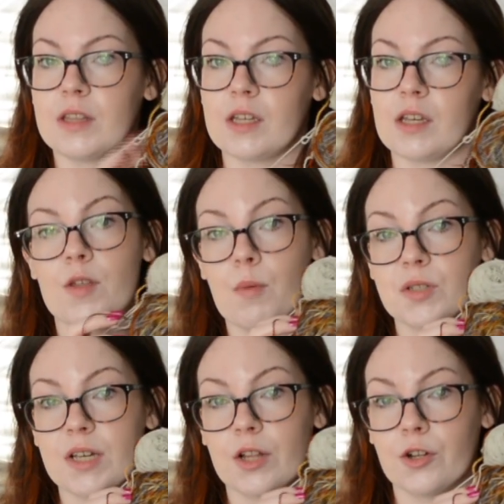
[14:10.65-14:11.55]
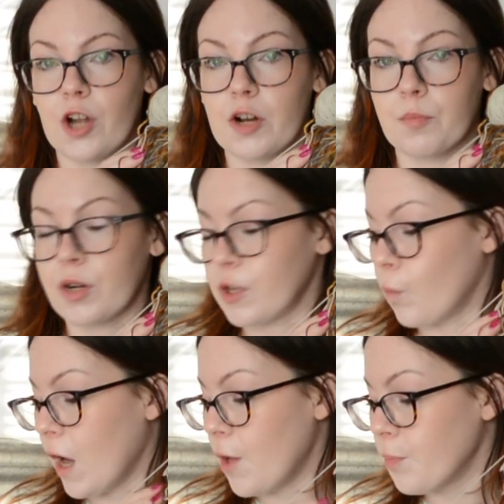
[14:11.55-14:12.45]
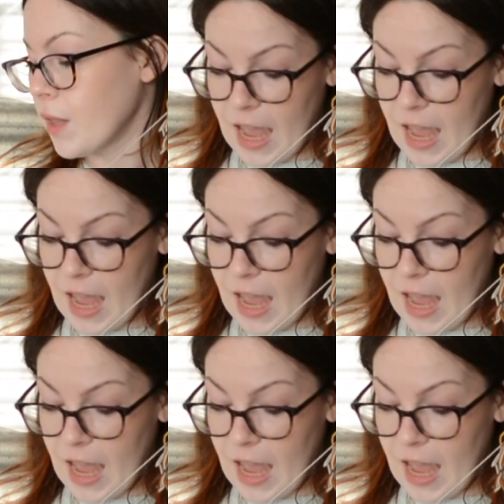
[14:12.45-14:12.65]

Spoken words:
the multicolored yarn pretty well.